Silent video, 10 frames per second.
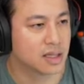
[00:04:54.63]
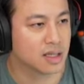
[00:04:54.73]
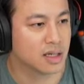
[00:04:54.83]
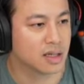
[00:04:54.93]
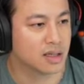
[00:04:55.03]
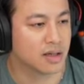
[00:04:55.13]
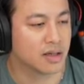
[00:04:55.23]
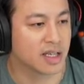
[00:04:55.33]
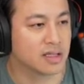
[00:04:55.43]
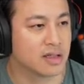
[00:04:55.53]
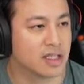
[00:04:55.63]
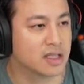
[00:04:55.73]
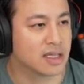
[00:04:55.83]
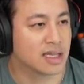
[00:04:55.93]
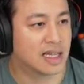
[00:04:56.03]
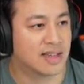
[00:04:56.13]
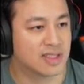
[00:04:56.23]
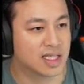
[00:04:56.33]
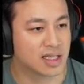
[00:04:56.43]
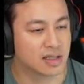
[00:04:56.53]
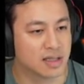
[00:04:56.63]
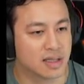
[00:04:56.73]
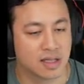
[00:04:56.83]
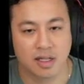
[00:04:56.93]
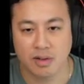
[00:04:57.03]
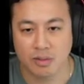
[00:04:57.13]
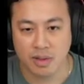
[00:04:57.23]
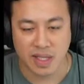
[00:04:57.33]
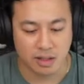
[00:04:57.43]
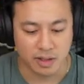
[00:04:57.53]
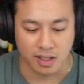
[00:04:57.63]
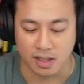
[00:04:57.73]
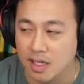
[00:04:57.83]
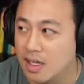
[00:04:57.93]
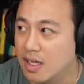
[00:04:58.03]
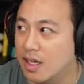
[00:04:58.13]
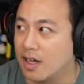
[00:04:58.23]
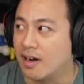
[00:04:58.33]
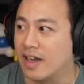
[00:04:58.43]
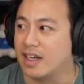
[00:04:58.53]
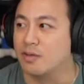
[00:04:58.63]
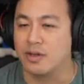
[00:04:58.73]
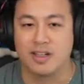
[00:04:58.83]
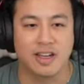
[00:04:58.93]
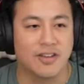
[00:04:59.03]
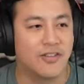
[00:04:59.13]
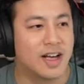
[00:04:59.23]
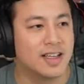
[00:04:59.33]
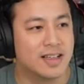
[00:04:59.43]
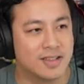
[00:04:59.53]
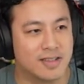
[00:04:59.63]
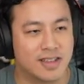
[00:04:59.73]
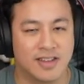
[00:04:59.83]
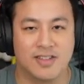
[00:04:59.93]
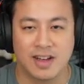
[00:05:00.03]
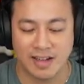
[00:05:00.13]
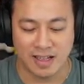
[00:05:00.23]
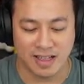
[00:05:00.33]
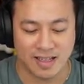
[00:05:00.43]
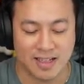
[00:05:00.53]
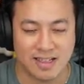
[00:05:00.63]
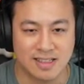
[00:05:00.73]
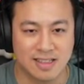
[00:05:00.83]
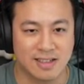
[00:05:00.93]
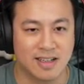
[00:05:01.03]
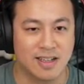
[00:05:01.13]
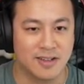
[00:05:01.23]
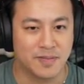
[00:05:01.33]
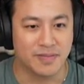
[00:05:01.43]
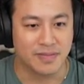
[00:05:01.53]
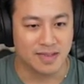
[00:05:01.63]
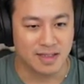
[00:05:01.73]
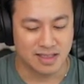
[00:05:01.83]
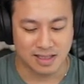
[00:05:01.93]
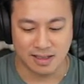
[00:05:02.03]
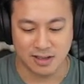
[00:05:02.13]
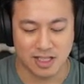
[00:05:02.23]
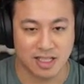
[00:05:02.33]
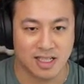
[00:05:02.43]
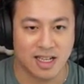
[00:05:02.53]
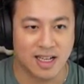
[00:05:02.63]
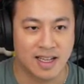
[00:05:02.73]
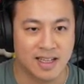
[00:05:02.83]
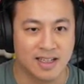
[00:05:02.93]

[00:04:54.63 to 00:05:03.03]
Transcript: onload. Okay, so these are lifecycle. You know, what am I doing? All right, we are gonna follow the very solution the